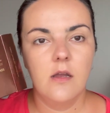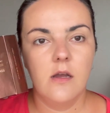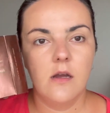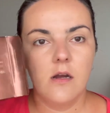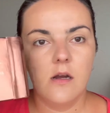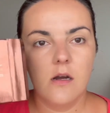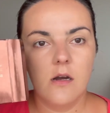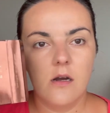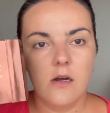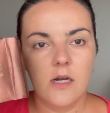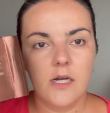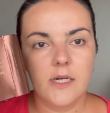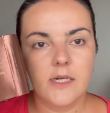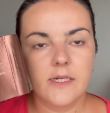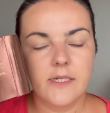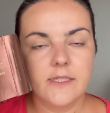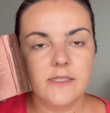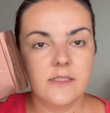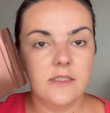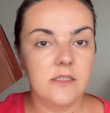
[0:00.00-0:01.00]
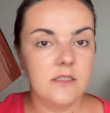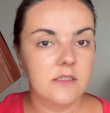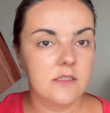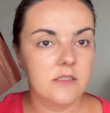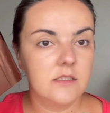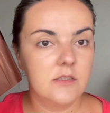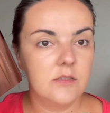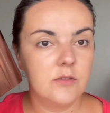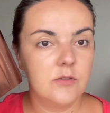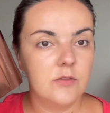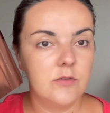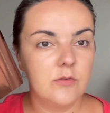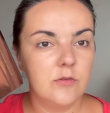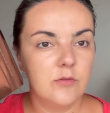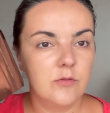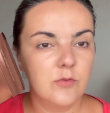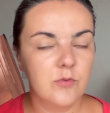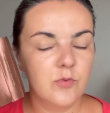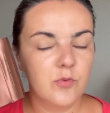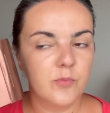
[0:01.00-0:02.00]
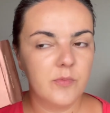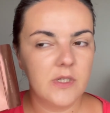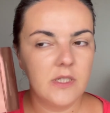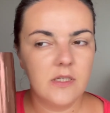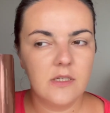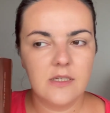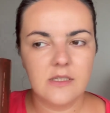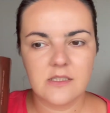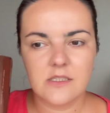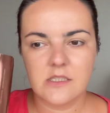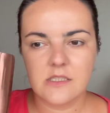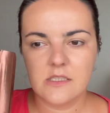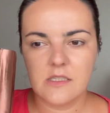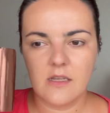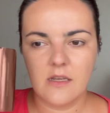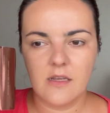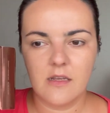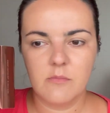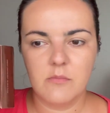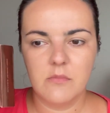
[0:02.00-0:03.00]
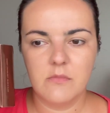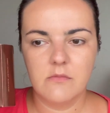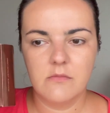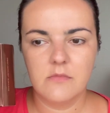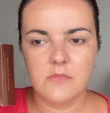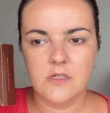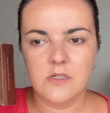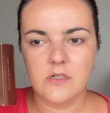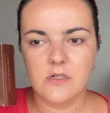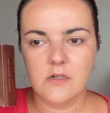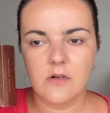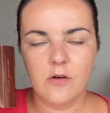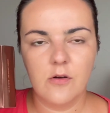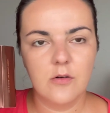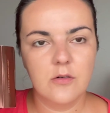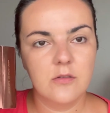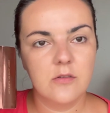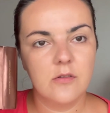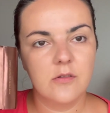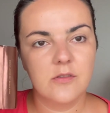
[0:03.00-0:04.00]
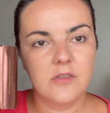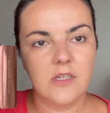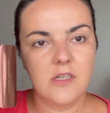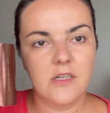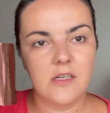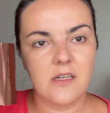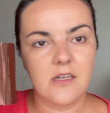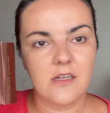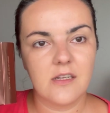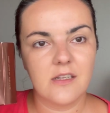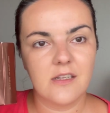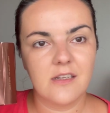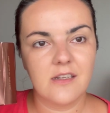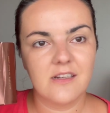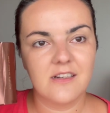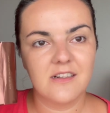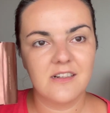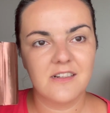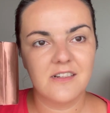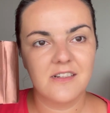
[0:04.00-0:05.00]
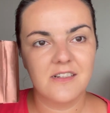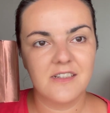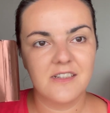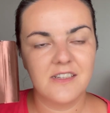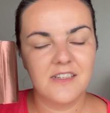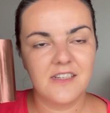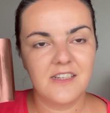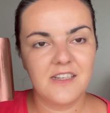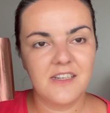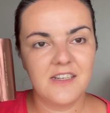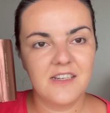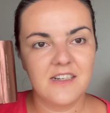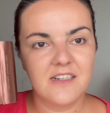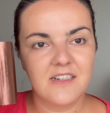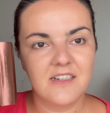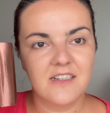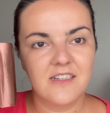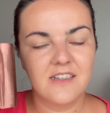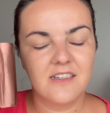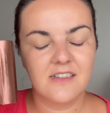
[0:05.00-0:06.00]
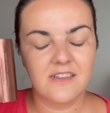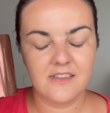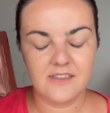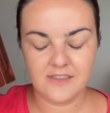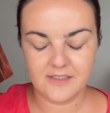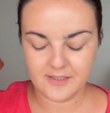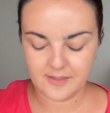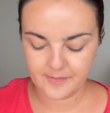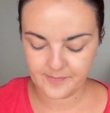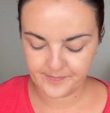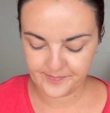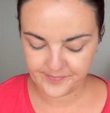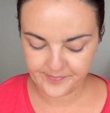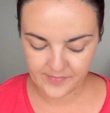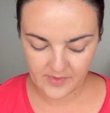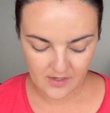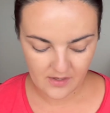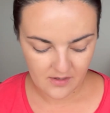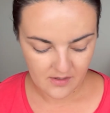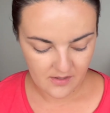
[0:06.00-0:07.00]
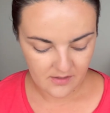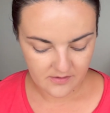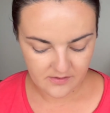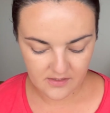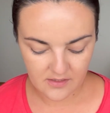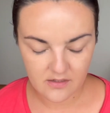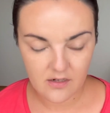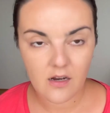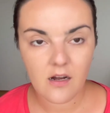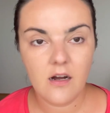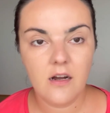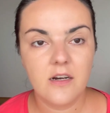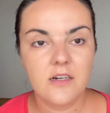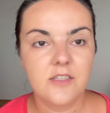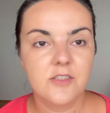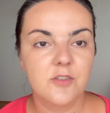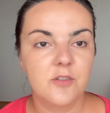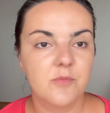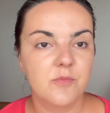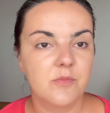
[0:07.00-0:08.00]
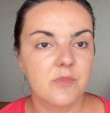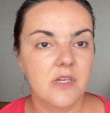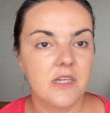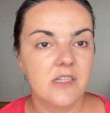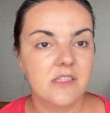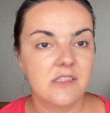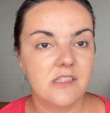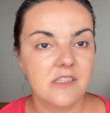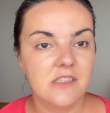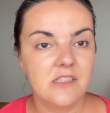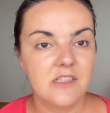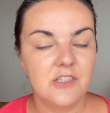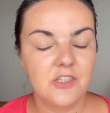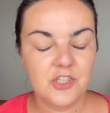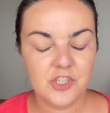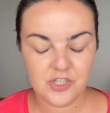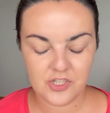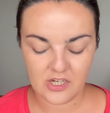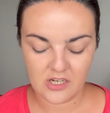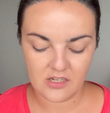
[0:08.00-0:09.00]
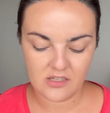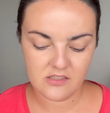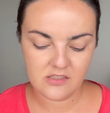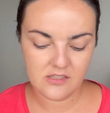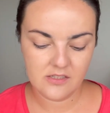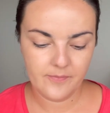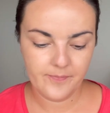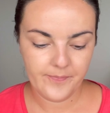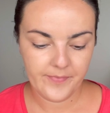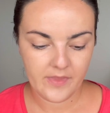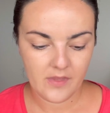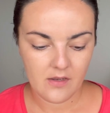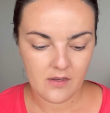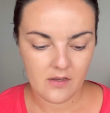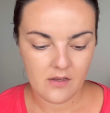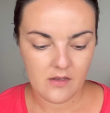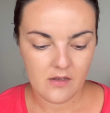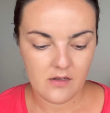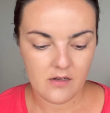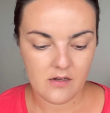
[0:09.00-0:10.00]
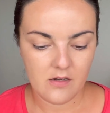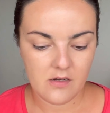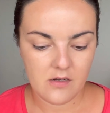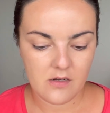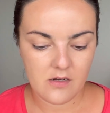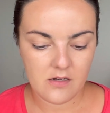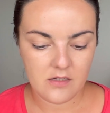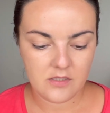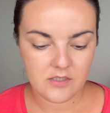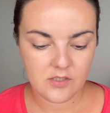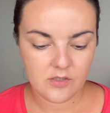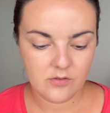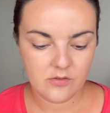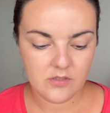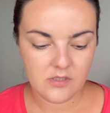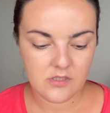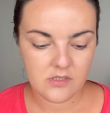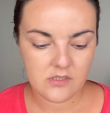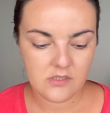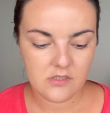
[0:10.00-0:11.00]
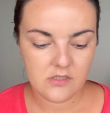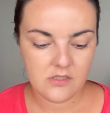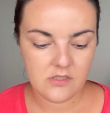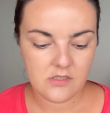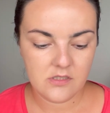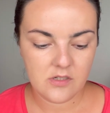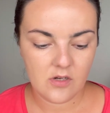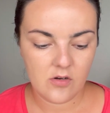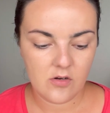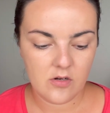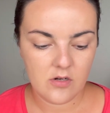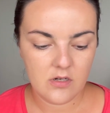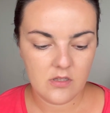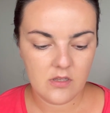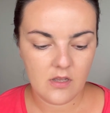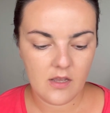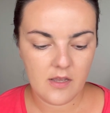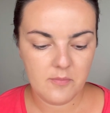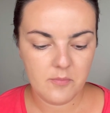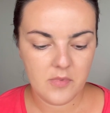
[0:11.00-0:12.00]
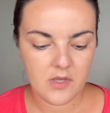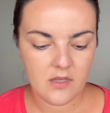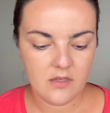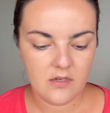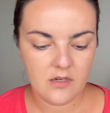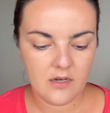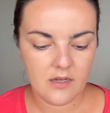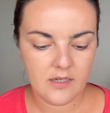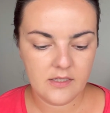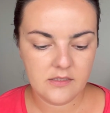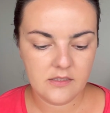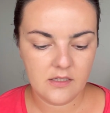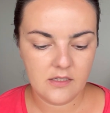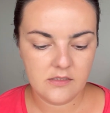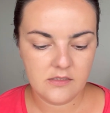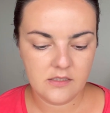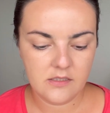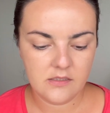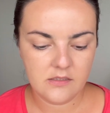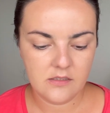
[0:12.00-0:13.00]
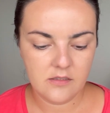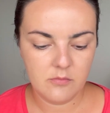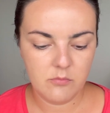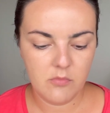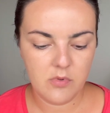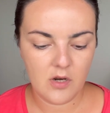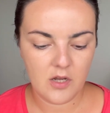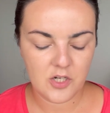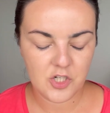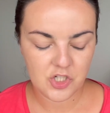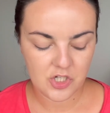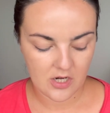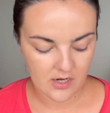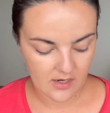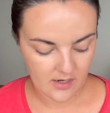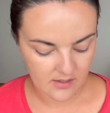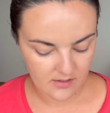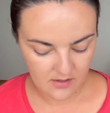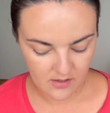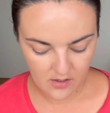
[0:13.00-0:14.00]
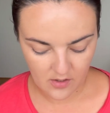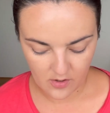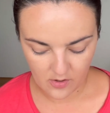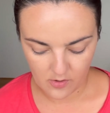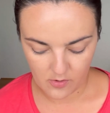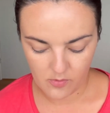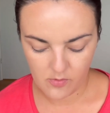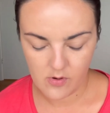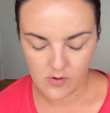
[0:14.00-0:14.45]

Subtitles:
It is new to me, let's say, although they in here there are some existing shades. So this is called Ambient Light Edit Blush and Glow,